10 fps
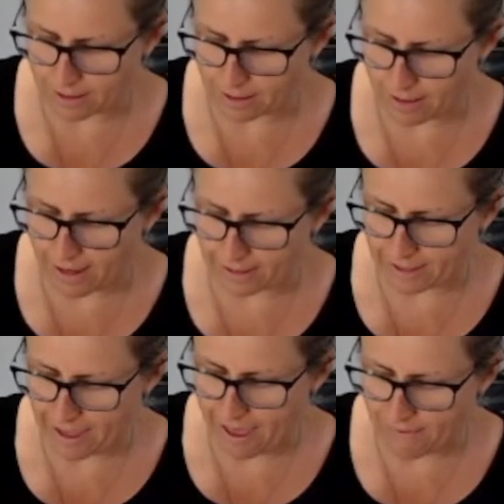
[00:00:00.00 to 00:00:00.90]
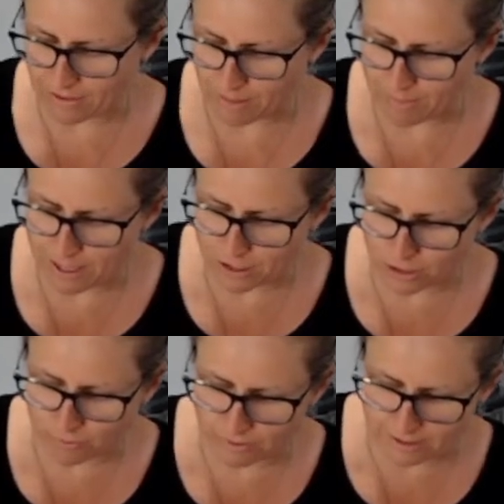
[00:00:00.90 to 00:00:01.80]
like they have in the picture
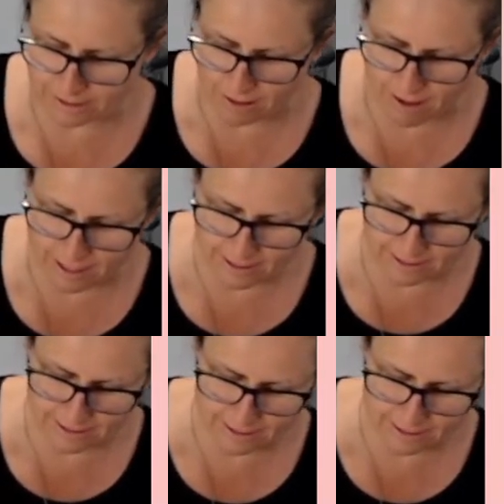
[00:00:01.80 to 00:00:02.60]
of this slice.